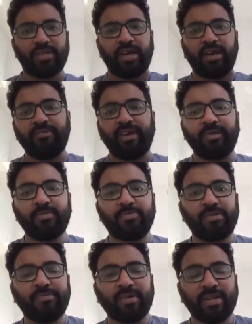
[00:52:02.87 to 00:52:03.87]
have helped
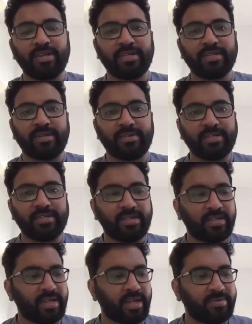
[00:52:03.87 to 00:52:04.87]
people clear the examination.
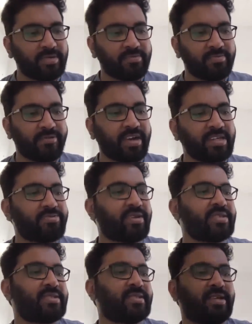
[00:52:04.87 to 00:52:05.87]
It helps them revise
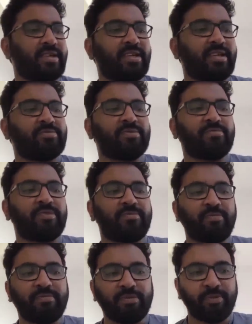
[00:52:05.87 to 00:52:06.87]
faster. It helps them
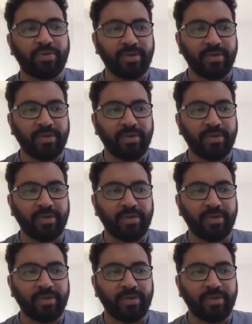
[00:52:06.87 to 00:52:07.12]
remember more.